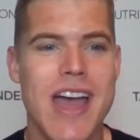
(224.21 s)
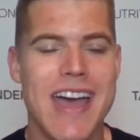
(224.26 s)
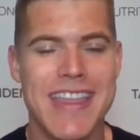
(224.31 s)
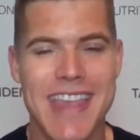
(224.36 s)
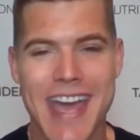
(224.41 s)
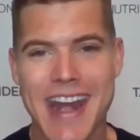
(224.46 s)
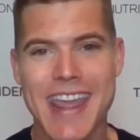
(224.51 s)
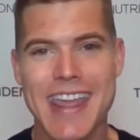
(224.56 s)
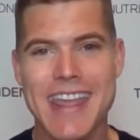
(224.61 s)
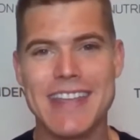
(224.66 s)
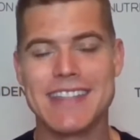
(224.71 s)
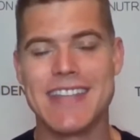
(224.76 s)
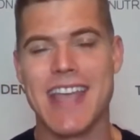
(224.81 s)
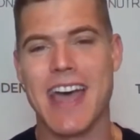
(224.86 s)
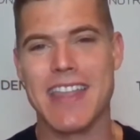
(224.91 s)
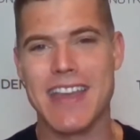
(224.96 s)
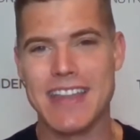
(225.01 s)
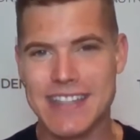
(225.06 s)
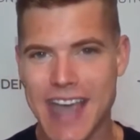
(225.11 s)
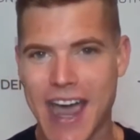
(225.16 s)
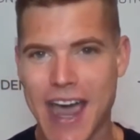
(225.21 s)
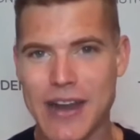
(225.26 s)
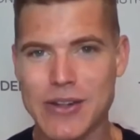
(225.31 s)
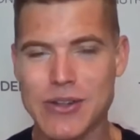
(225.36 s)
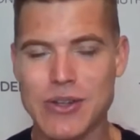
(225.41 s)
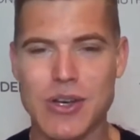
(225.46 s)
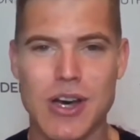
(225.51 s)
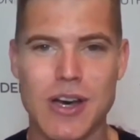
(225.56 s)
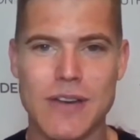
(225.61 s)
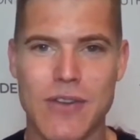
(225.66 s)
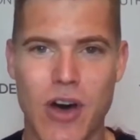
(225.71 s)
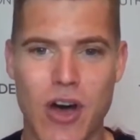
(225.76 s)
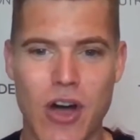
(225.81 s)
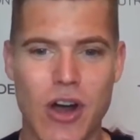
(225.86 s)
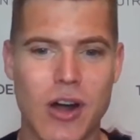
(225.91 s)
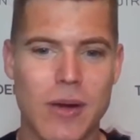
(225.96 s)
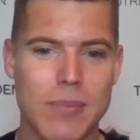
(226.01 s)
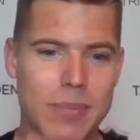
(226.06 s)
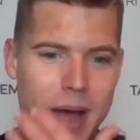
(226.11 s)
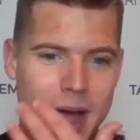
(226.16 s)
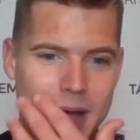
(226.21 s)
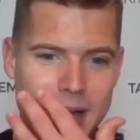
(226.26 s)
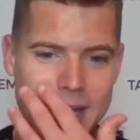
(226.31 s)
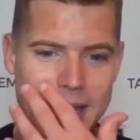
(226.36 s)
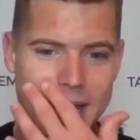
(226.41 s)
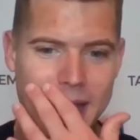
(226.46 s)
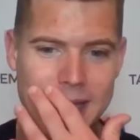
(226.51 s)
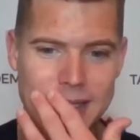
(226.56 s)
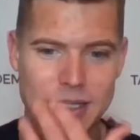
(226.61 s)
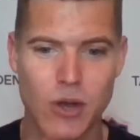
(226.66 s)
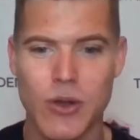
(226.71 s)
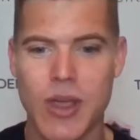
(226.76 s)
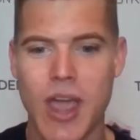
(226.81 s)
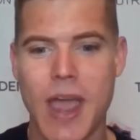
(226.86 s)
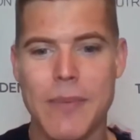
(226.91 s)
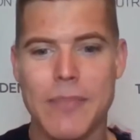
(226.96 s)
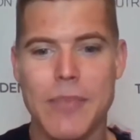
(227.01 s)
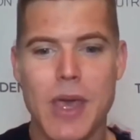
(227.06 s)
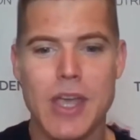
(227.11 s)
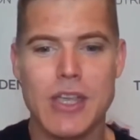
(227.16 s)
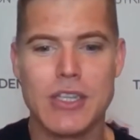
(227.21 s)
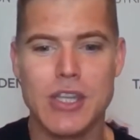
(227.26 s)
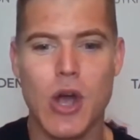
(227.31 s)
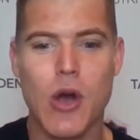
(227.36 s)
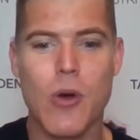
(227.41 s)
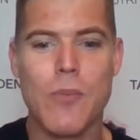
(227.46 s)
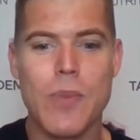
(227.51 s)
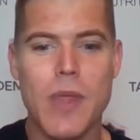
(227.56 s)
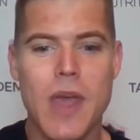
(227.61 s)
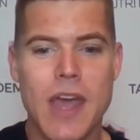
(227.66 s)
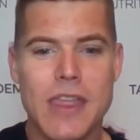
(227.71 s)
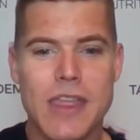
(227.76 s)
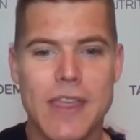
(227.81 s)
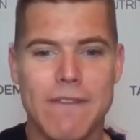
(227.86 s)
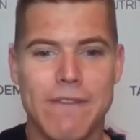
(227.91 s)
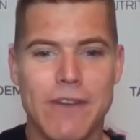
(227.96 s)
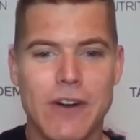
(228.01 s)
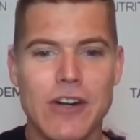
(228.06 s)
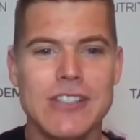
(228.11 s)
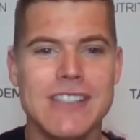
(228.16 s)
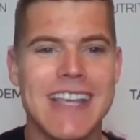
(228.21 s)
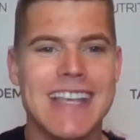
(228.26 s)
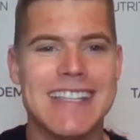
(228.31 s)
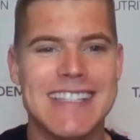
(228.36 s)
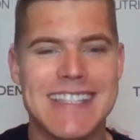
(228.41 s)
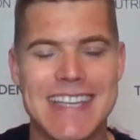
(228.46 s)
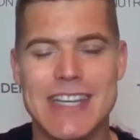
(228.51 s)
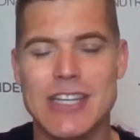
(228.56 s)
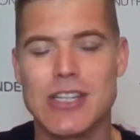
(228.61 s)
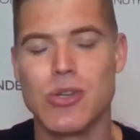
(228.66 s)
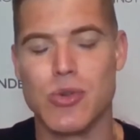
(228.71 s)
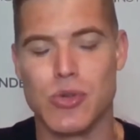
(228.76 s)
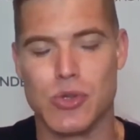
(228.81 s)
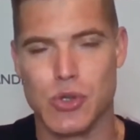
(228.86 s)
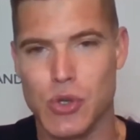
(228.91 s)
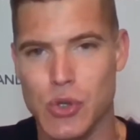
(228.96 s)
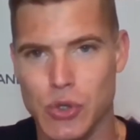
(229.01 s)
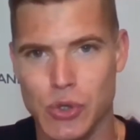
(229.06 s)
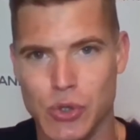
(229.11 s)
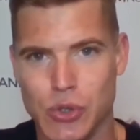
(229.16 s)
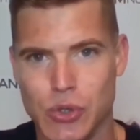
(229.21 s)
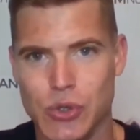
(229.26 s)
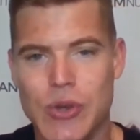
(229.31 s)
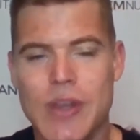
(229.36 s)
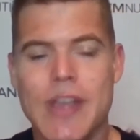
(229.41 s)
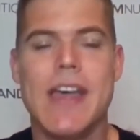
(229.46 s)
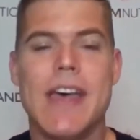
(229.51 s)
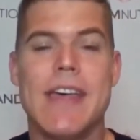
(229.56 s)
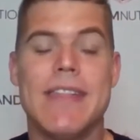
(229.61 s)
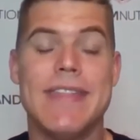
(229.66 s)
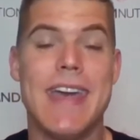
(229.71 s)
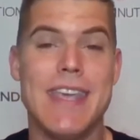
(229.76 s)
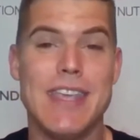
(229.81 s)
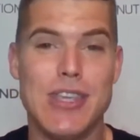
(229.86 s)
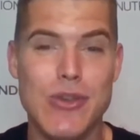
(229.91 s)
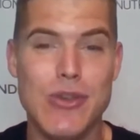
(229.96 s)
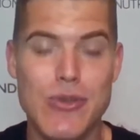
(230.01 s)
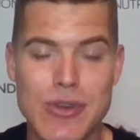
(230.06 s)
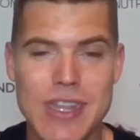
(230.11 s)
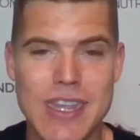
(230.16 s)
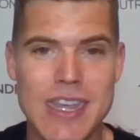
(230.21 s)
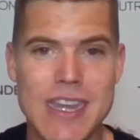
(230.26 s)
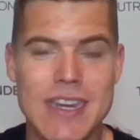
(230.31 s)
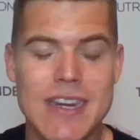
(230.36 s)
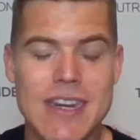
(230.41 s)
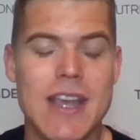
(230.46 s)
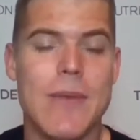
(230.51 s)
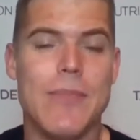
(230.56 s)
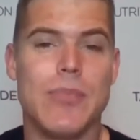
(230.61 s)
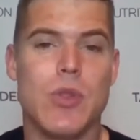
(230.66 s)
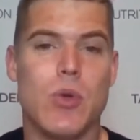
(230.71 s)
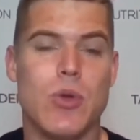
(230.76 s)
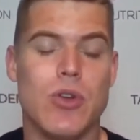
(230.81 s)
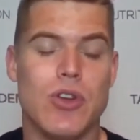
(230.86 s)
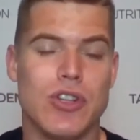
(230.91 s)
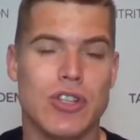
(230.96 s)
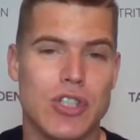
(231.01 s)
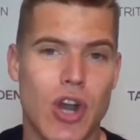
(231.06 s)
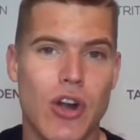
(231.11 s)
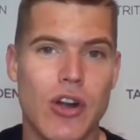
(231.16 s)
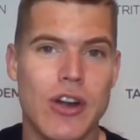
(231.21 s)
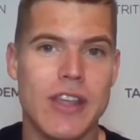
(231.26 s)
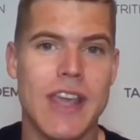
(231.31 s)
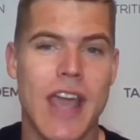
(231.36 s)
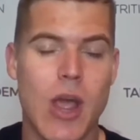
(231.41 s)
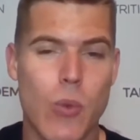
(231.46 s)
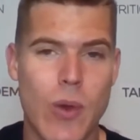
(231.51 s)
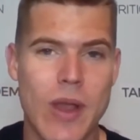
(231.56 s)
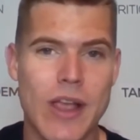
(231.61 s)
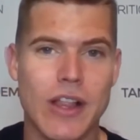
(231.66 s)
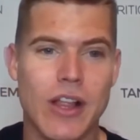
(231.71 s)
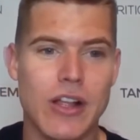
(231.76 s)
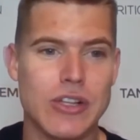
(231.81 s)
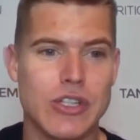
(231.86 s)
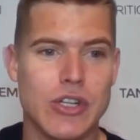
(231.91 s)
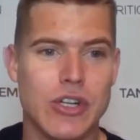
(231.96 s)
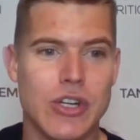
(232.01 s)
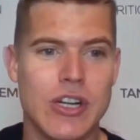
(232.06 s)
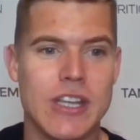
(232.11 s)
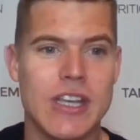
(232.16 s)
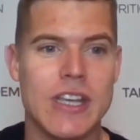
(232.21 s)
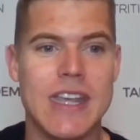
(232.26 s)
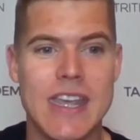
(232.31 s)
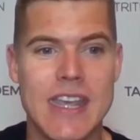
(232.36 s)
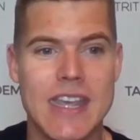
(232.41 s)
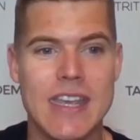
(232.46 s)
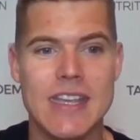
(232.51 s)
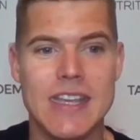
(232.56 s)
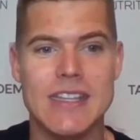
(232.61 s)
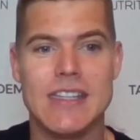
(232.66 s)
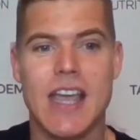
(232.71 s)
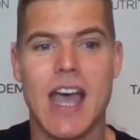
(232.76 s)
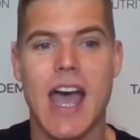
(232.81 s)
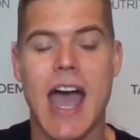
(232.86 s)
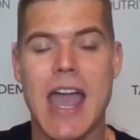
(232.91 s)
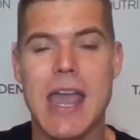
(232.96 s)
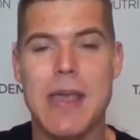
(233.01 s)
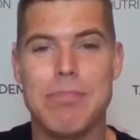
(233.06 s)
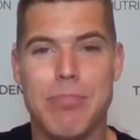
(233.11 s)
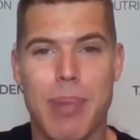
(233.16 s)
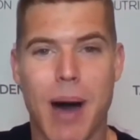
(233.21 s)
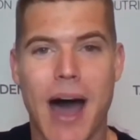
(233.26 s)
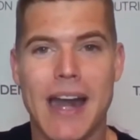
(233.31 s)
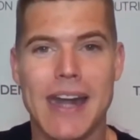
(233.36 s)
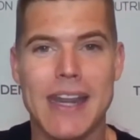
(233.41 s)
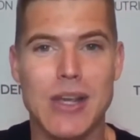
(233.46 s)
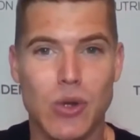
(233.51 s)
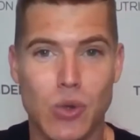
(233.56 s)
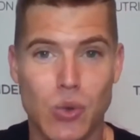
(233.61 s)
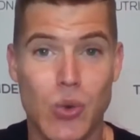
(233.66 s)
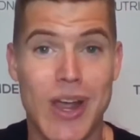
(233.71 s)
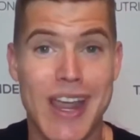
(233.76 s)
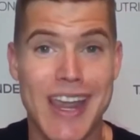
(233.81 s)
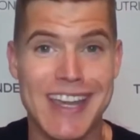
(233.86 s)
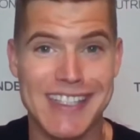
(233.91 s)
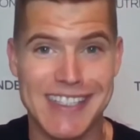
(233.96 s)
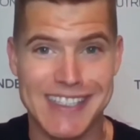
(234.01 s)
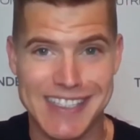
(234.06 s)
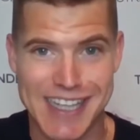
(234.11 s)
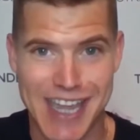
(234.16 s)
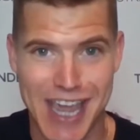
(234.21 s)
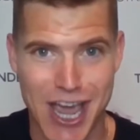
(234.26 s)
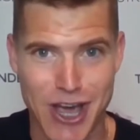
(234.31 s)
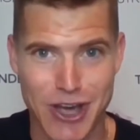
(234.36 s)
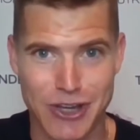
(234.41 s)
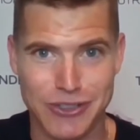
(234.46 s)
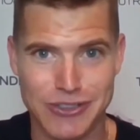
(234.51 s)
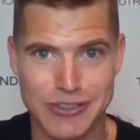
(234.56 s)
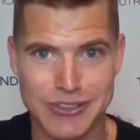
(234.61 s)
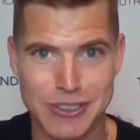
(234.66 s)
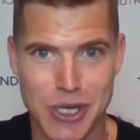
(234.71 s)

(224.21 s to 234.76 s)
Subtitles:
That is the title of our podcast. Okay, so the first essential tool that you need when you're starting a weight loss journey is a body weight scale.